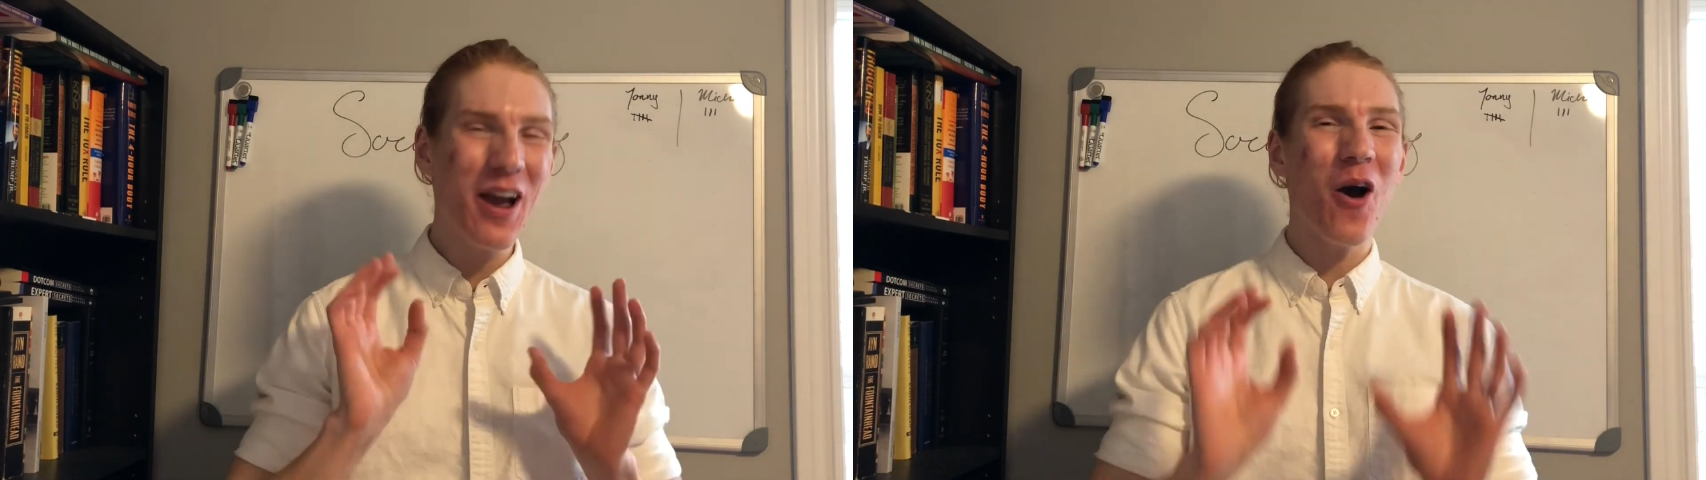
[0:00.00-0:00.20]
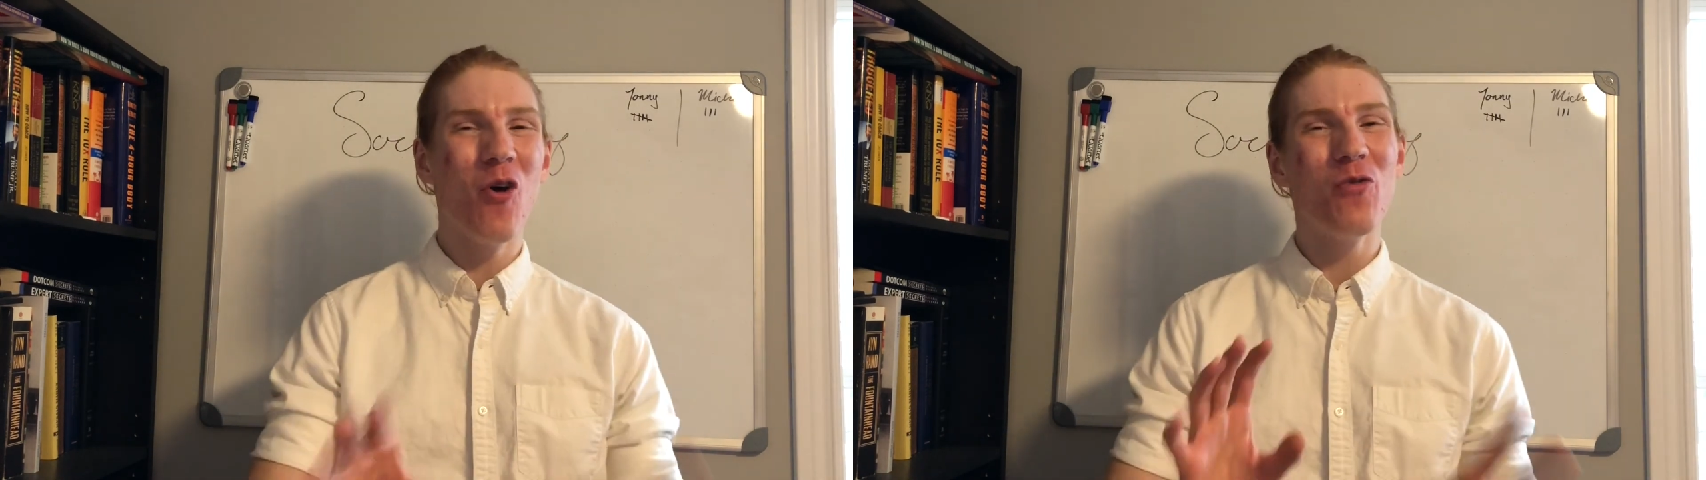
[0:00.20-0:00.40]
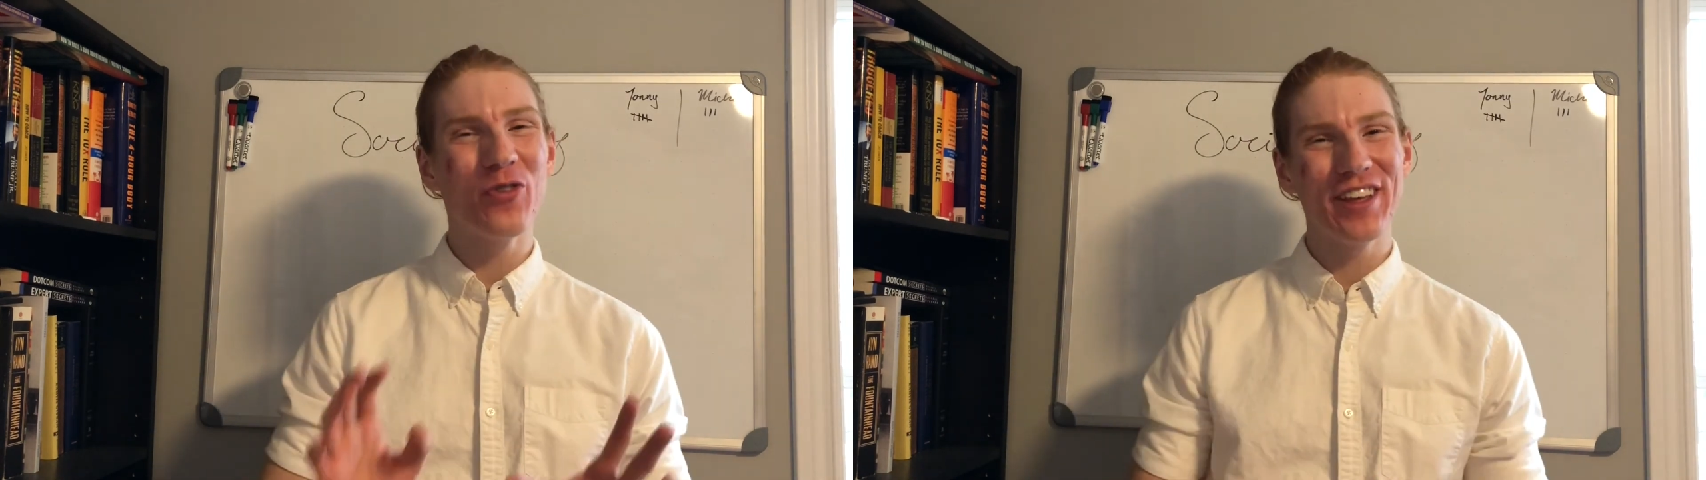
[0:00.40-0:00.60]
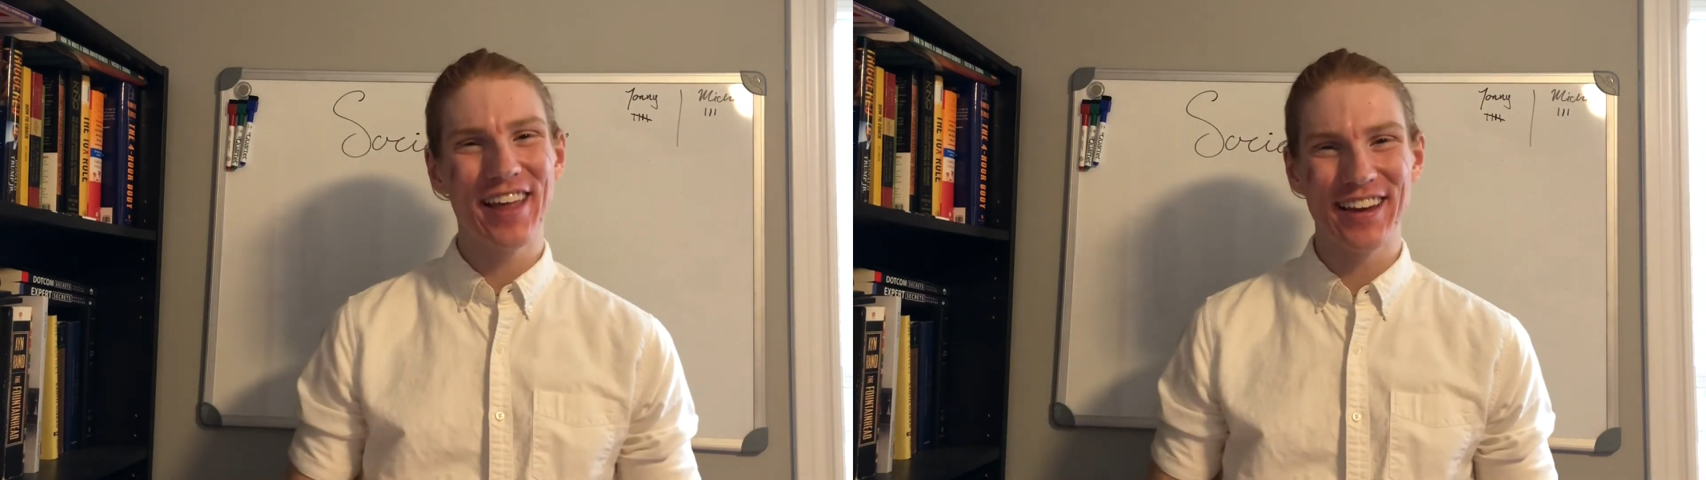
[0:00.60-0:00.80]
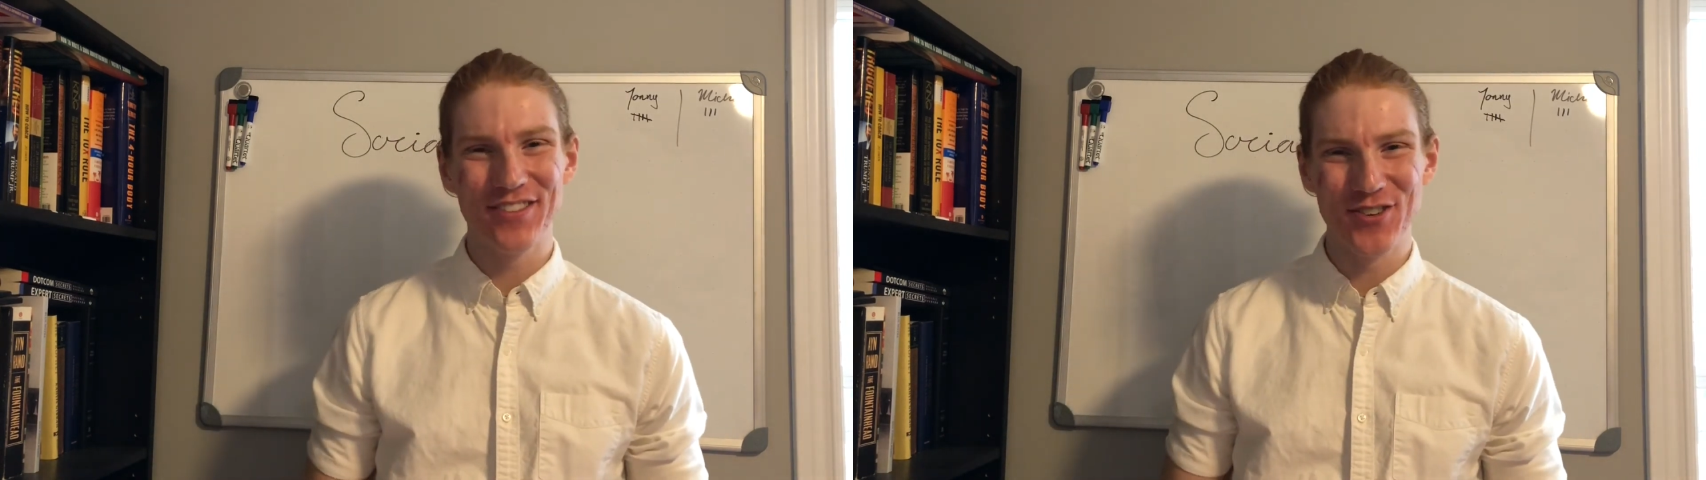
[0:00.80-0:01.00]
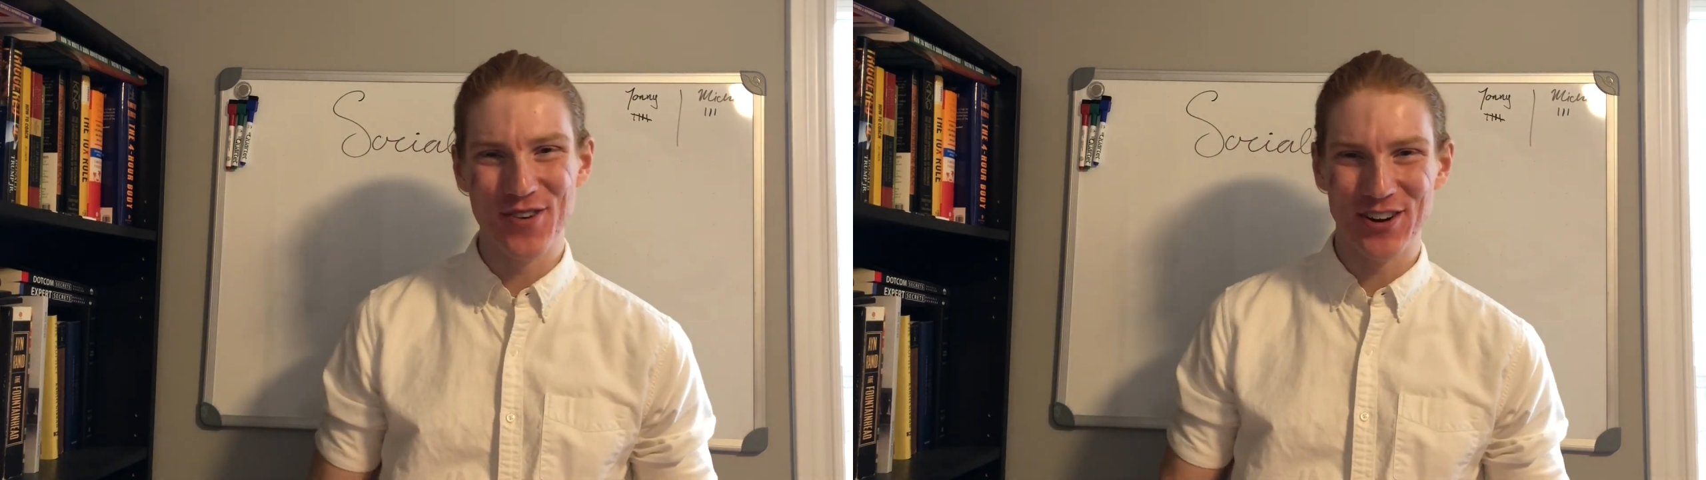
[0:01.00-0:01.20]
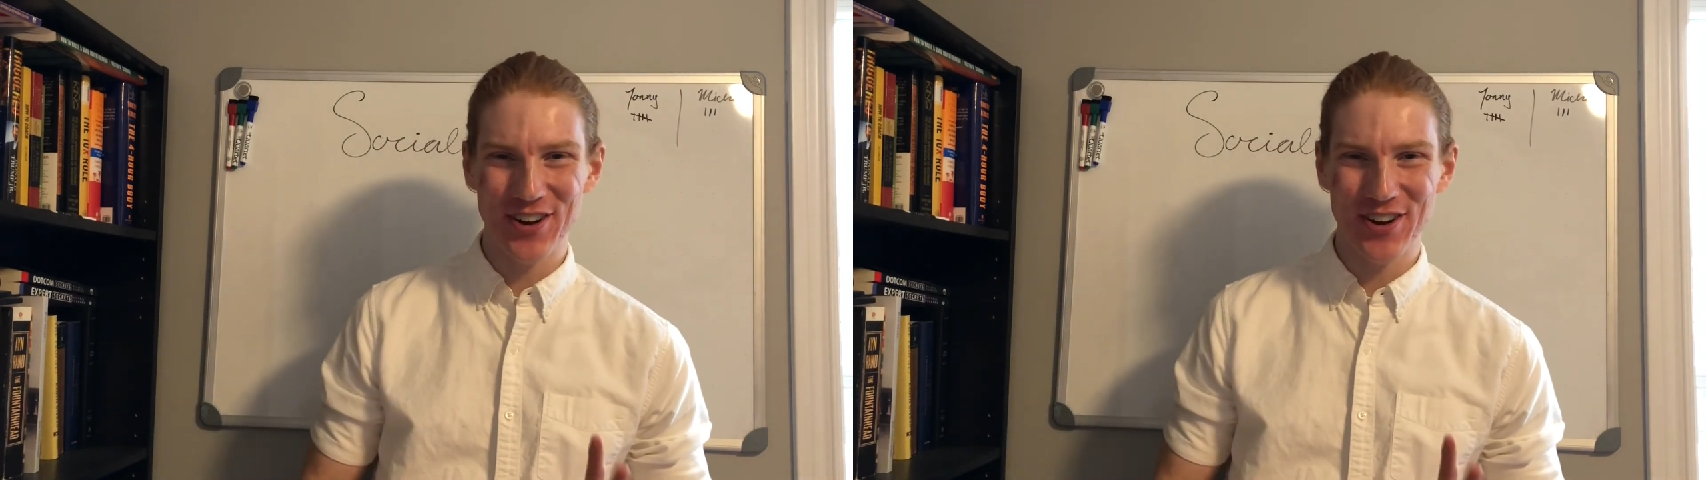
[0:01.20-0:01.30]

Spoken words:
Hopefully that gives you a good